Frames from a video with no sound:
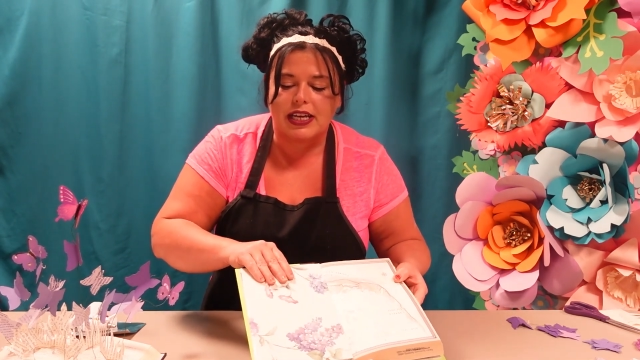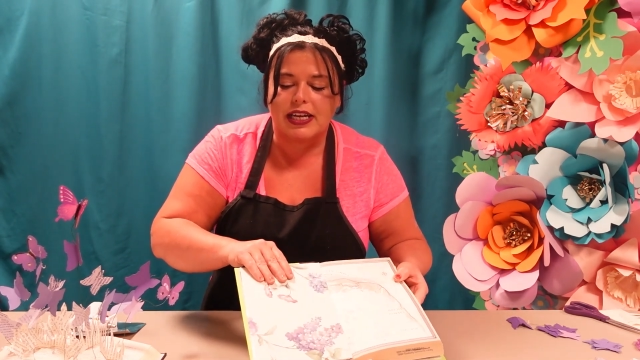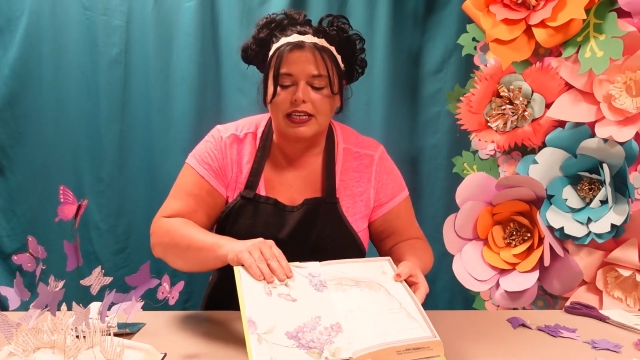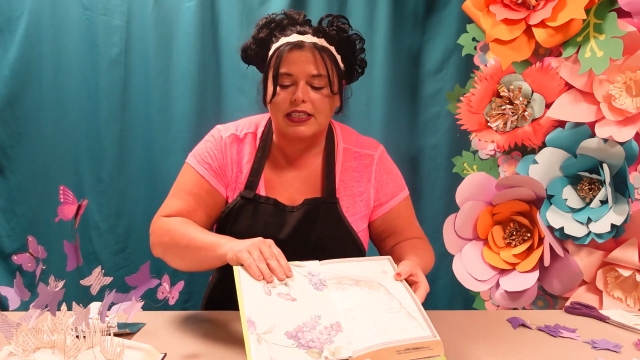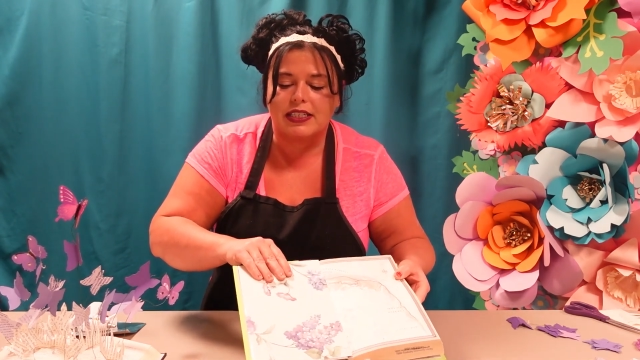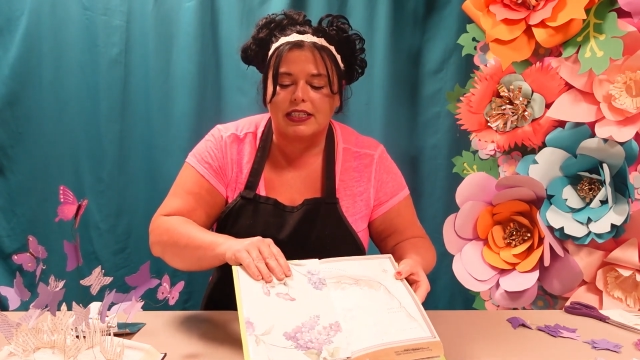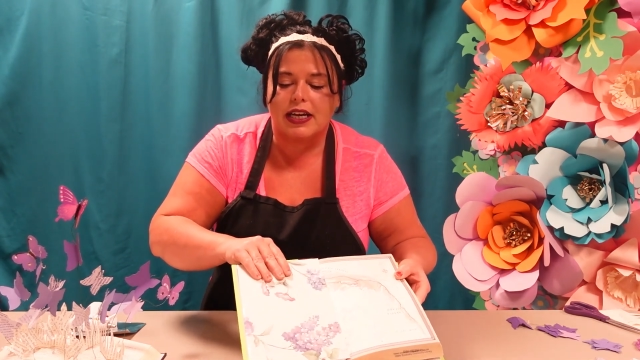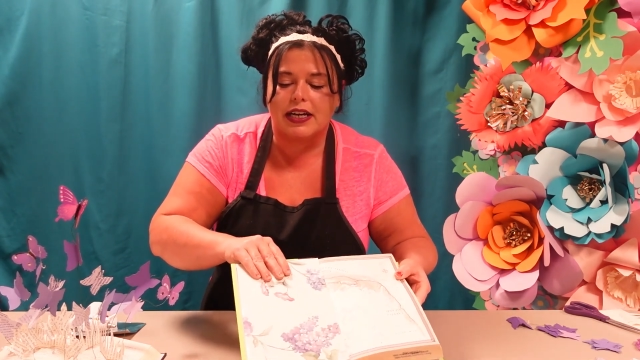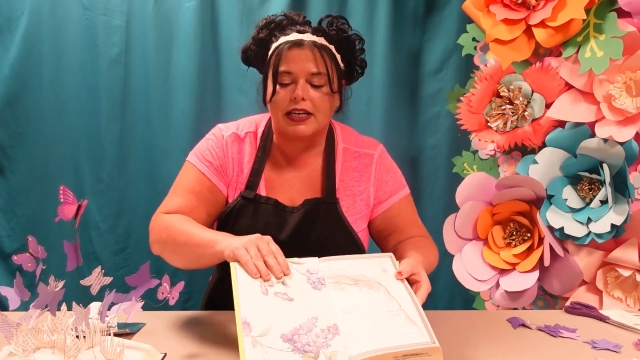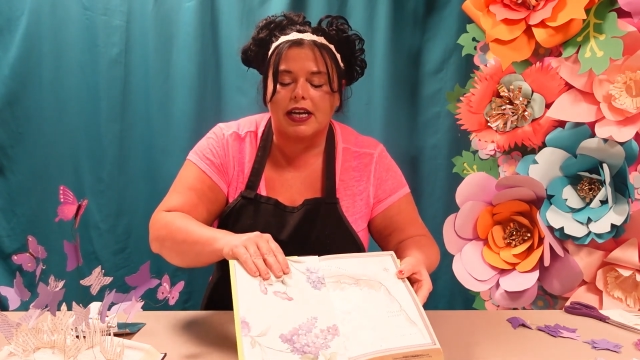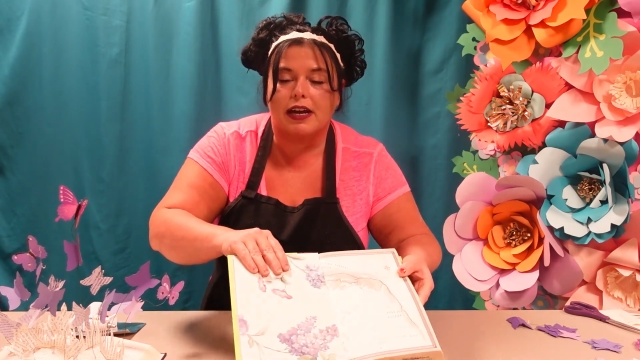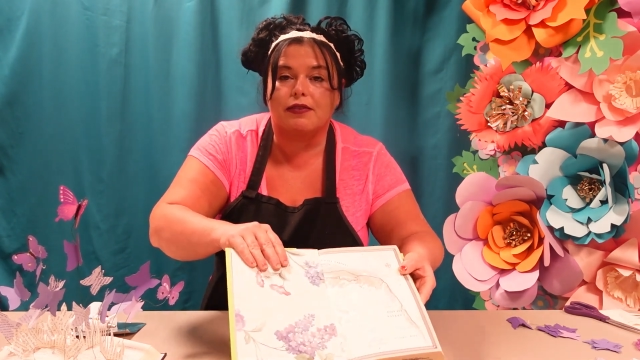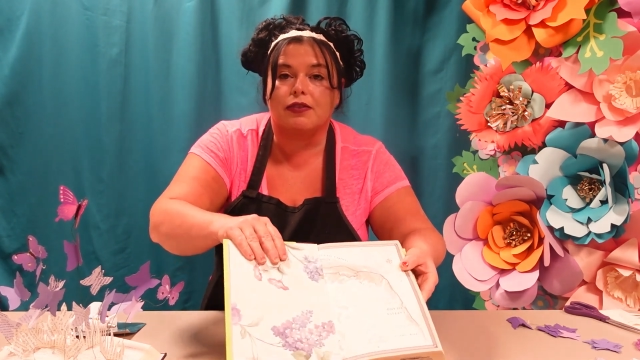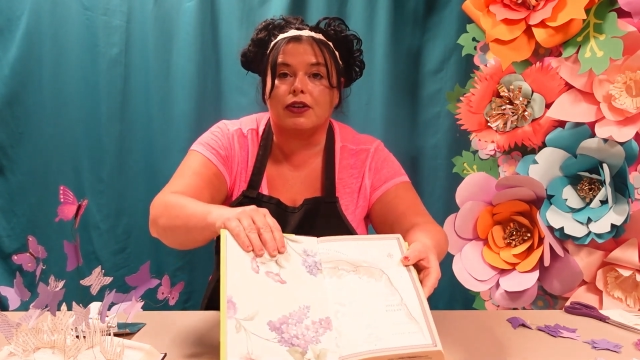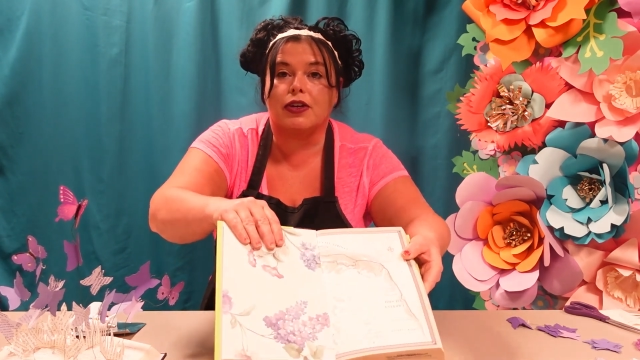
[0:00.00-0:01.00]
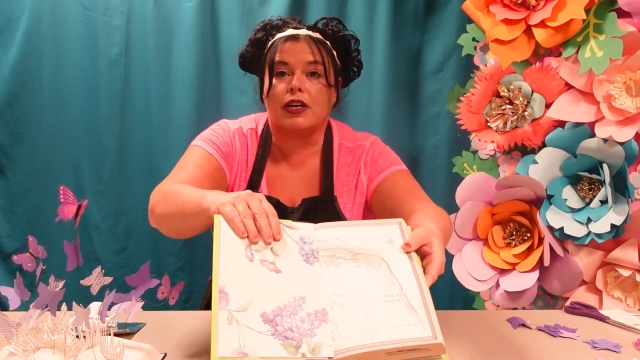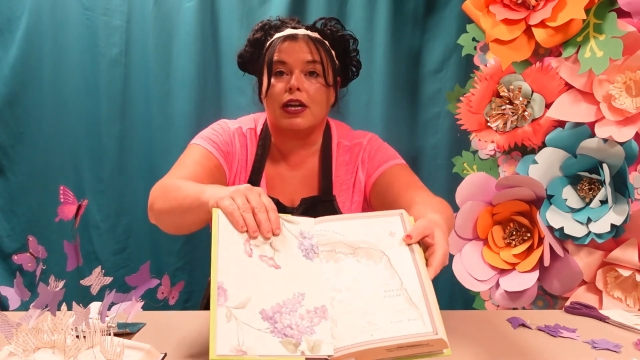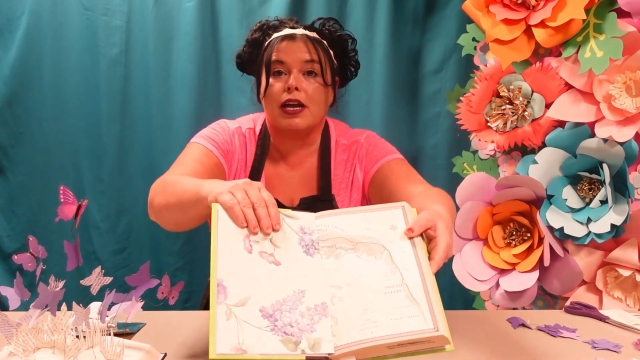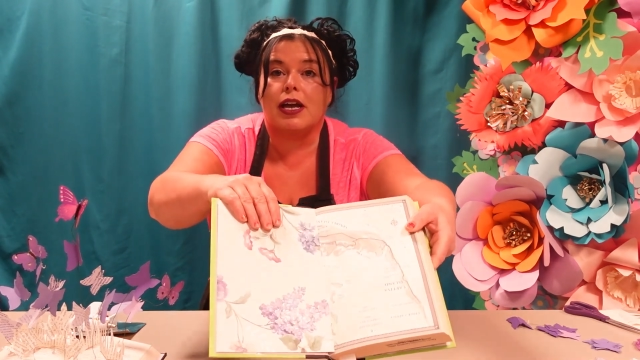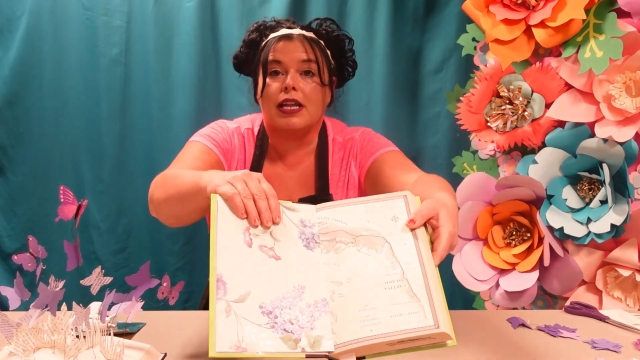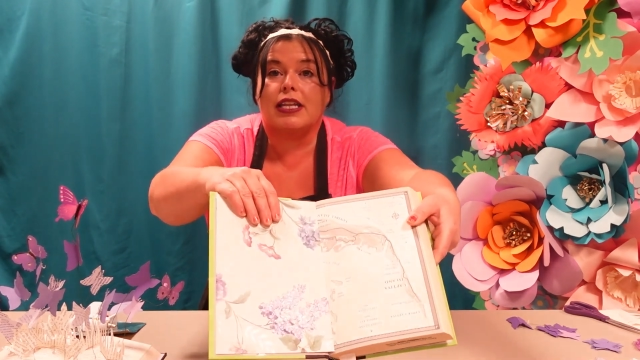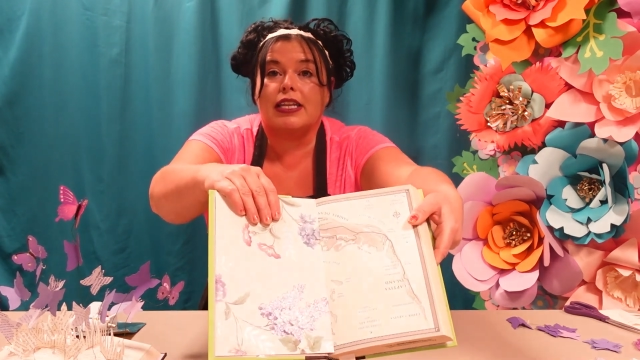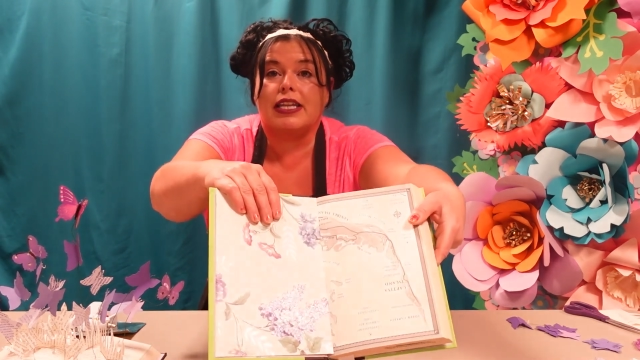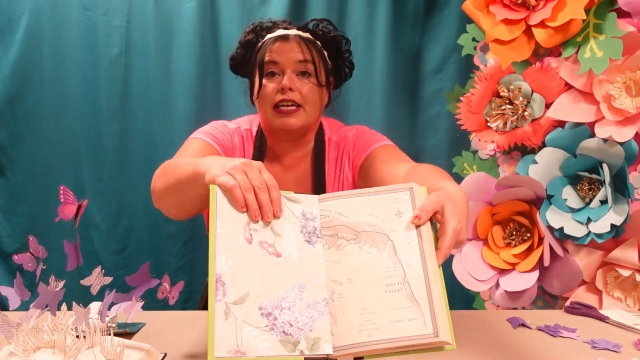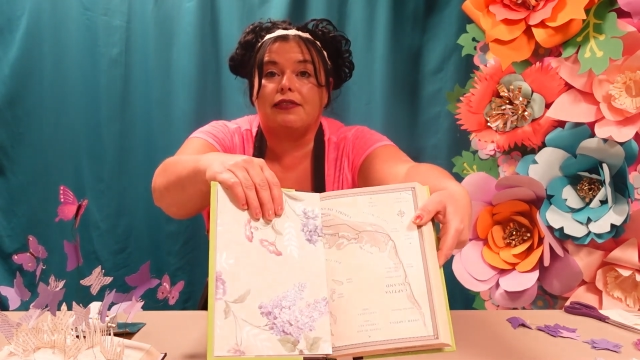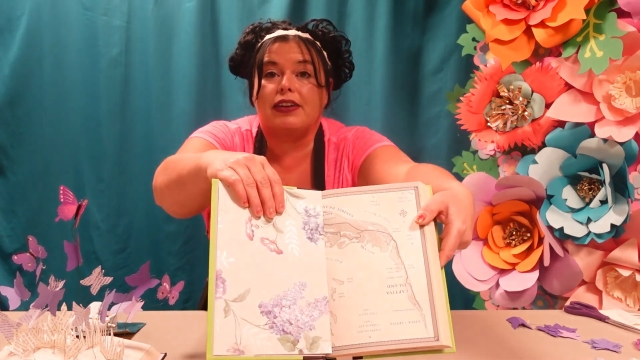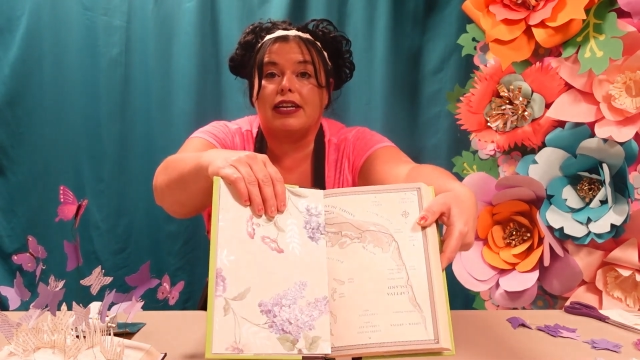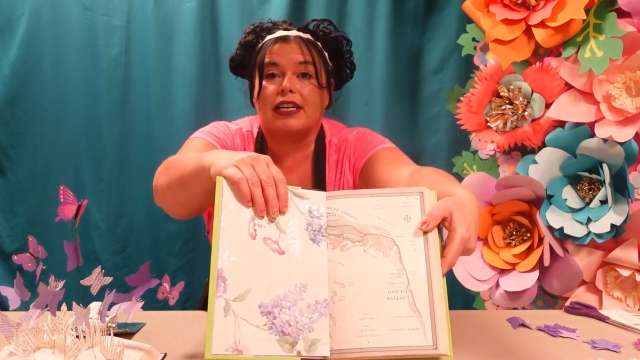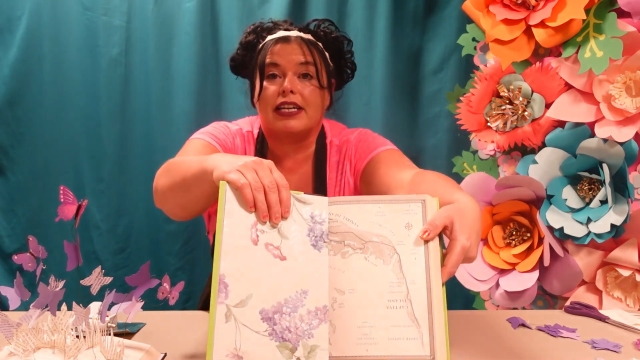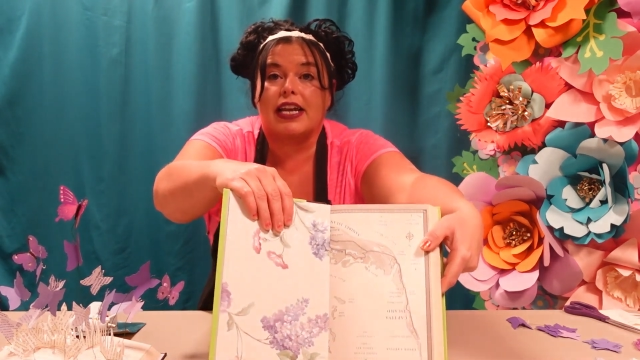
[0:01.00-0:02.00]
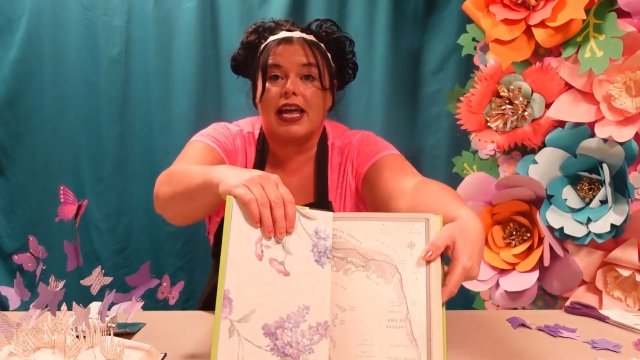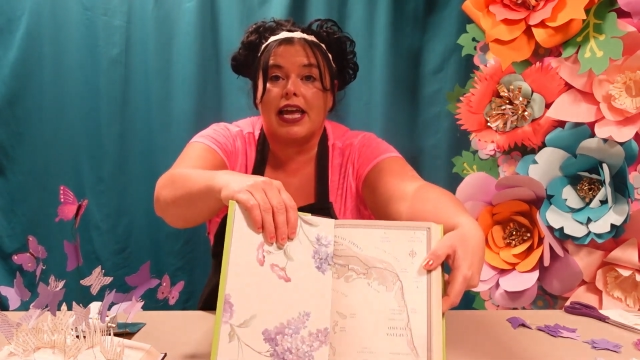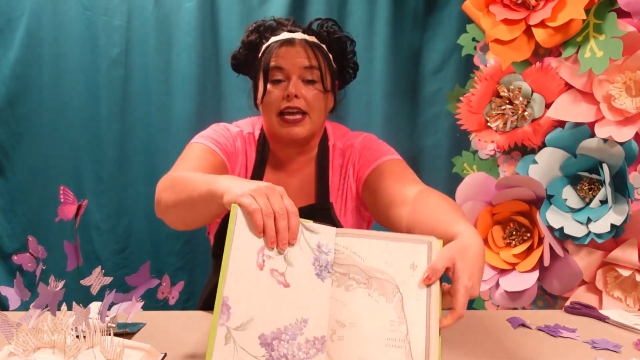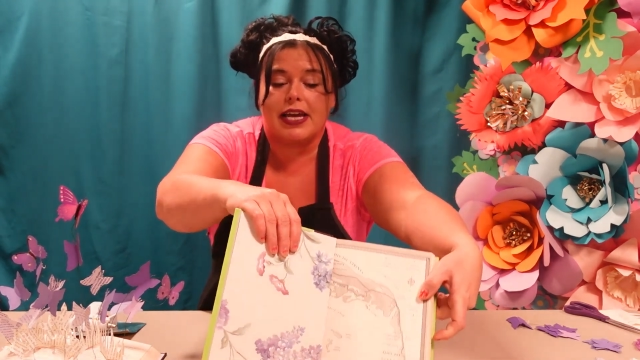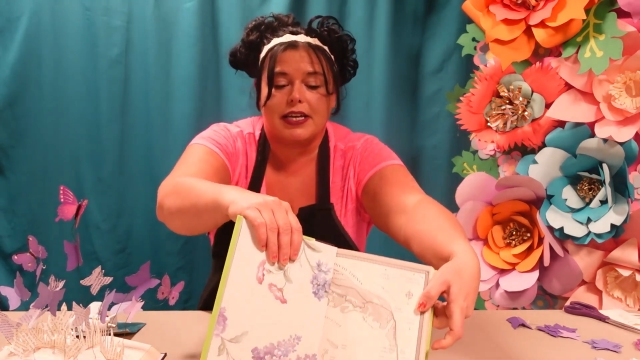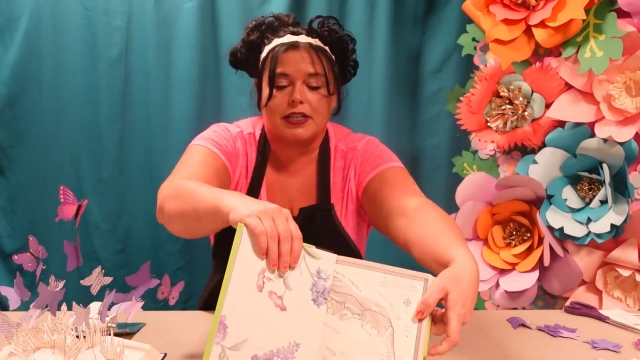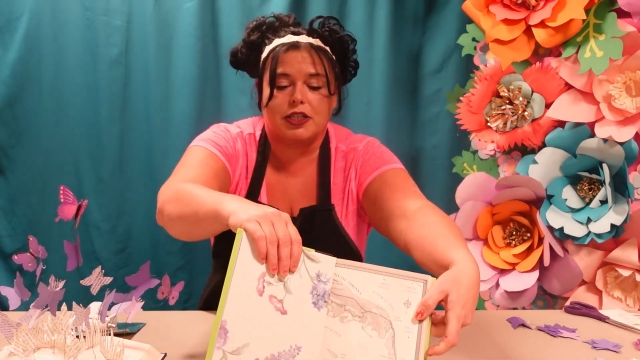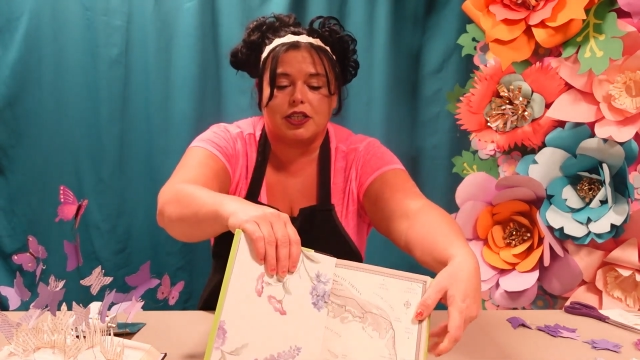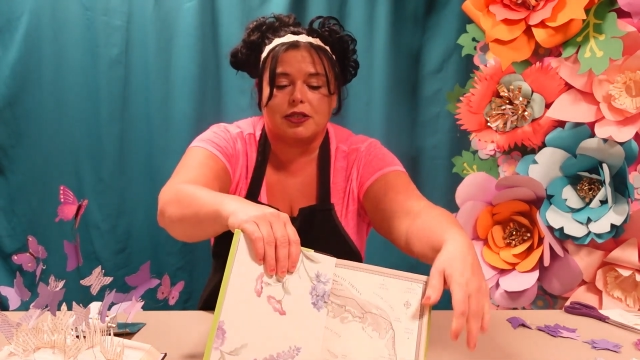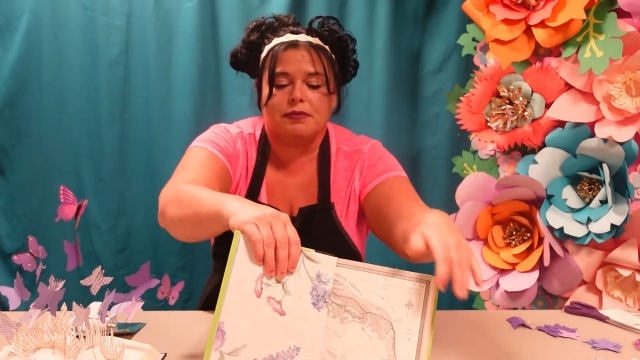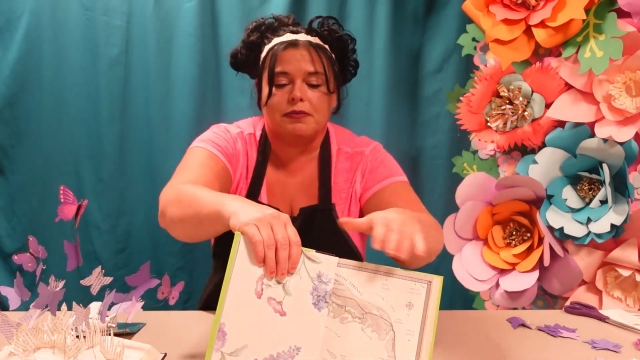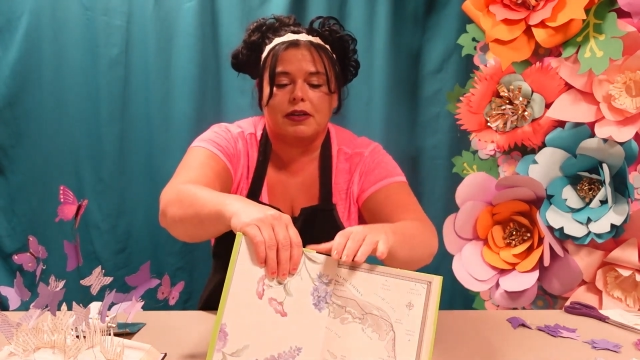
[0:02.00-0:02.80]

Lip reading: inside cover, leaving an edge.